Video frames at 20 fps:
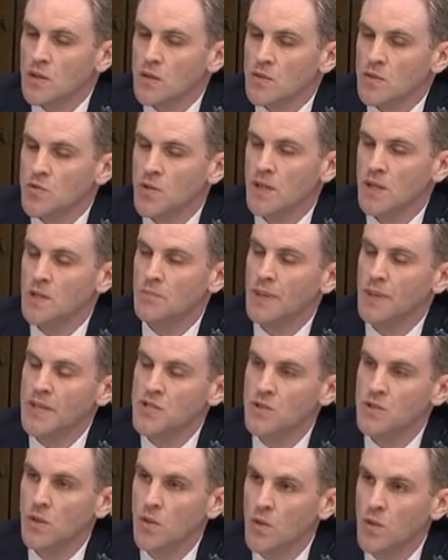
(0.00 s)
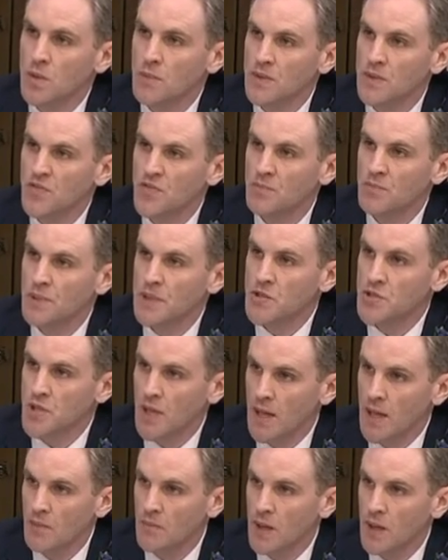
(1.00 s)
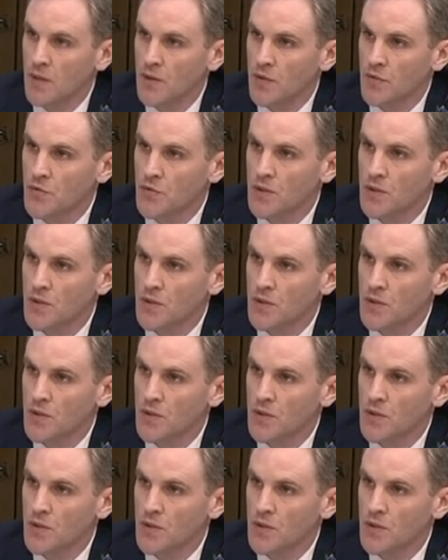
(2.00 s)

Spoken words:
trying to pigeonhole them as simply childminders.